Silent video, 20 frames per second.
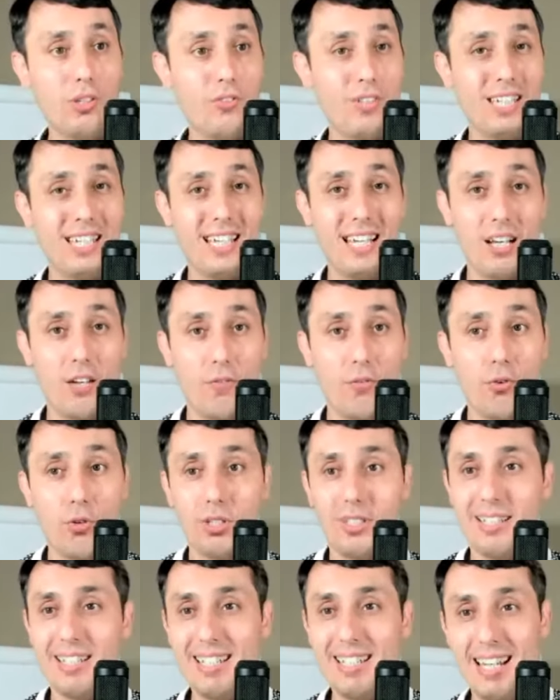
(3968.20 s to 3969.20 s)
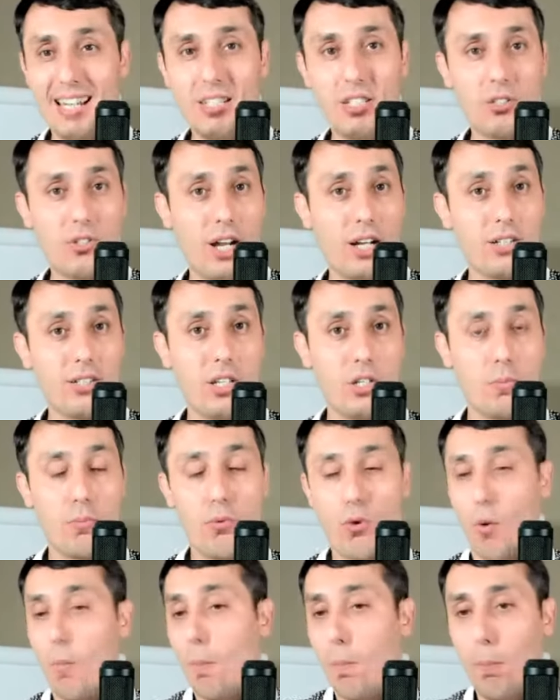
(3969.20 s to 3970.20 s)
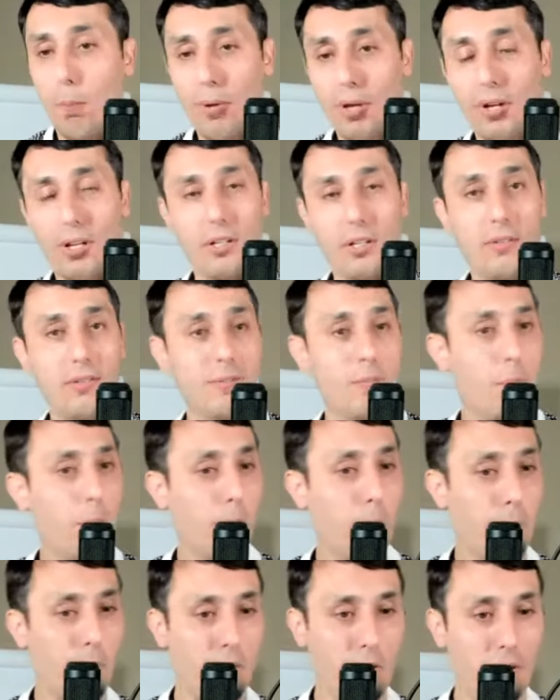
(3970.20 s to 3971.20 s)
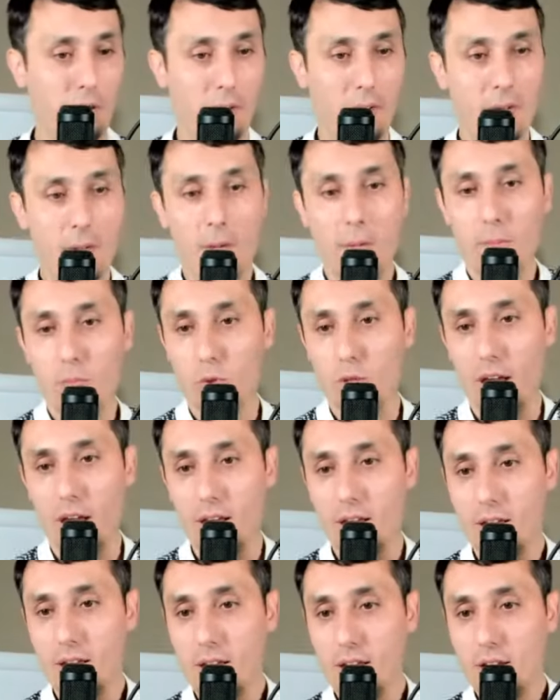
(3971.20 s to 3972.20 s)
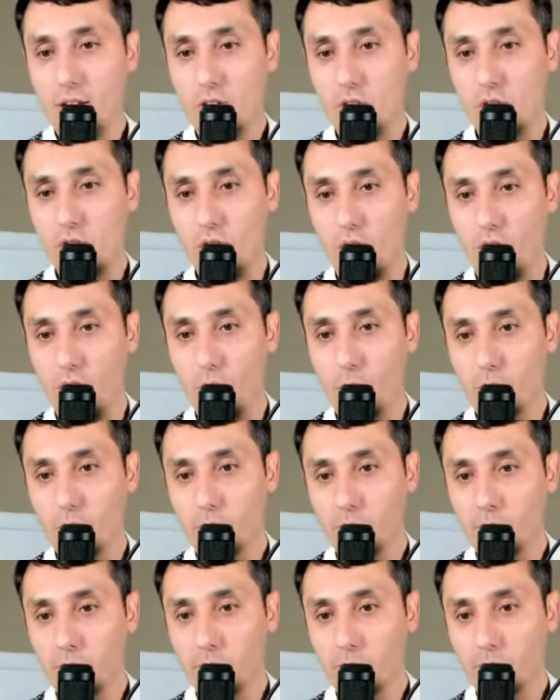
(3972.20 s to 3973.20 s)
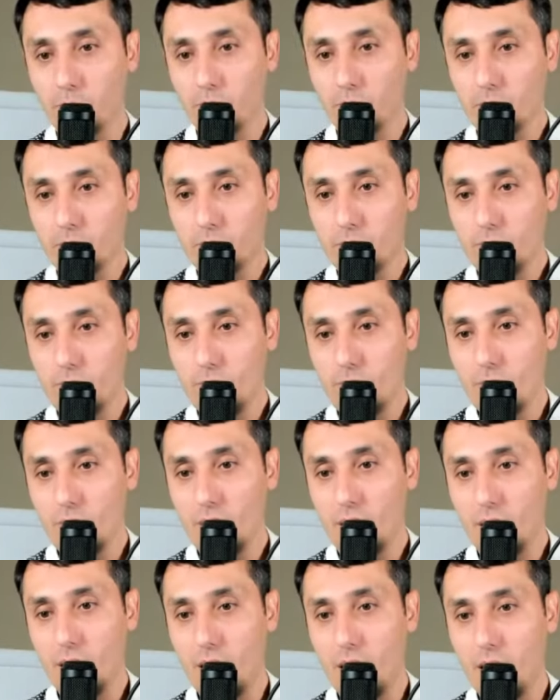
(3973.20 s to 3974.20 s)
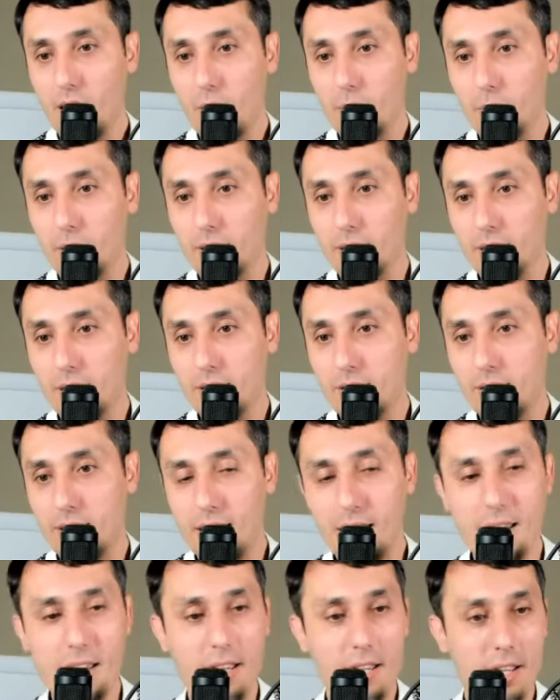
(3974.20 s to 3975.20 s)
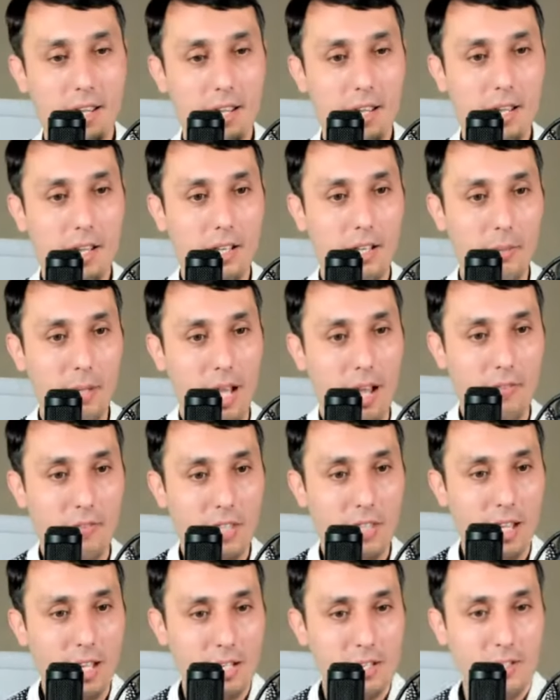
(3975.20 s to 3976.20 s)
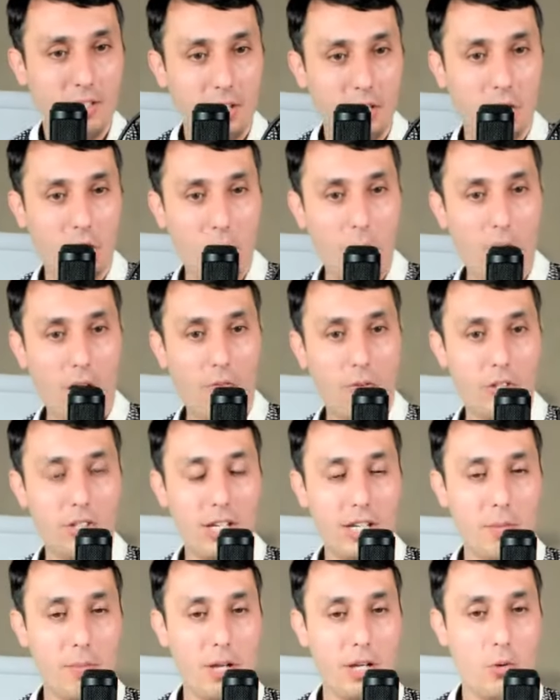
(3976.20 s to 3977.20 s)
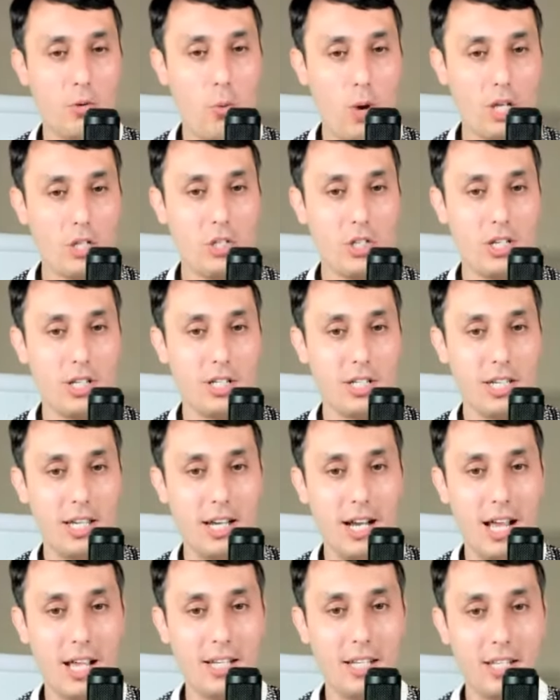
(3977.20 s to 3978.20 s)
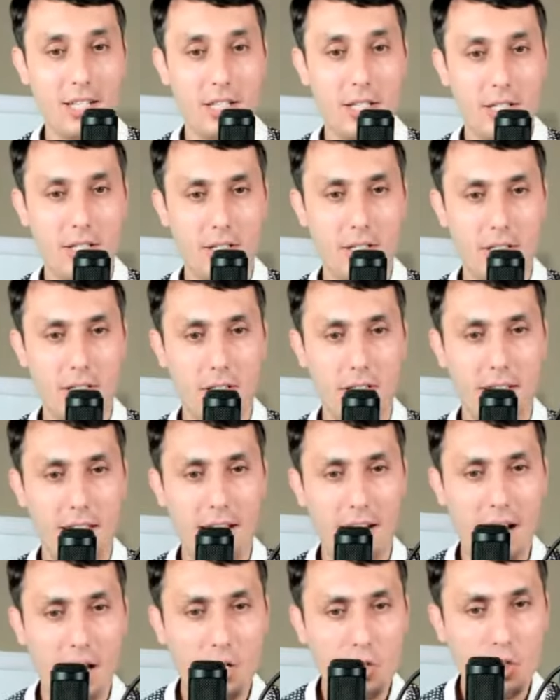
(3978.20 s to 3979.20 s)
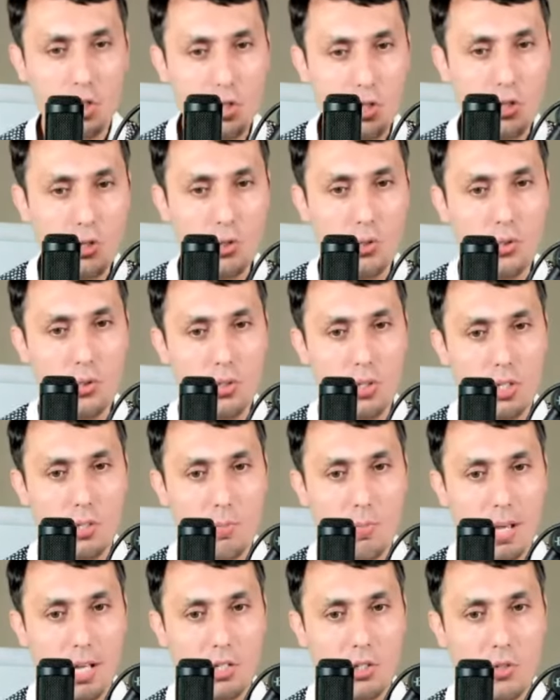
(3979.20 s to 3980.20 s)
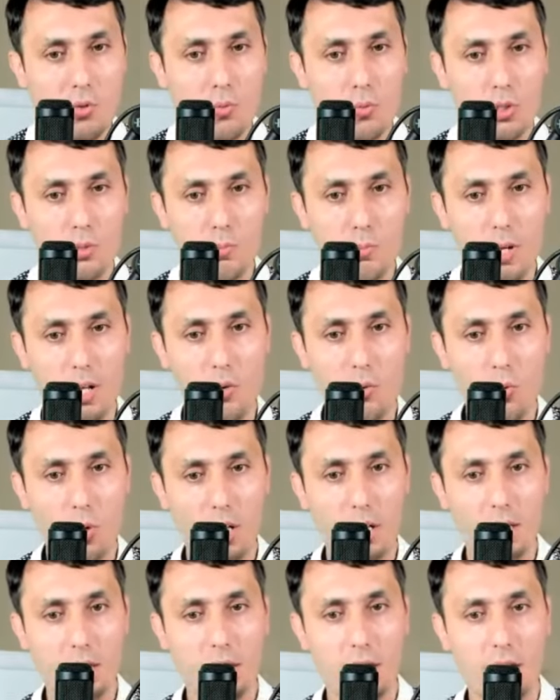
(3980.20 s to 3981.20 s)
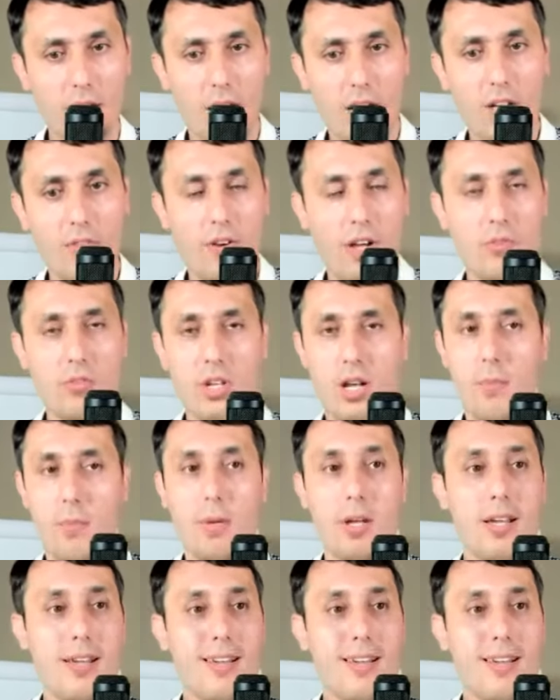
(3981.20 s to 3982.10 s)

If you can't afford DAT Truckers Edge Pro, period. Period. Okay. So um, let's see let me have this. Thank you, Kamal, for taking my question. Can I this can I do dispatcher with my regular nine to five job?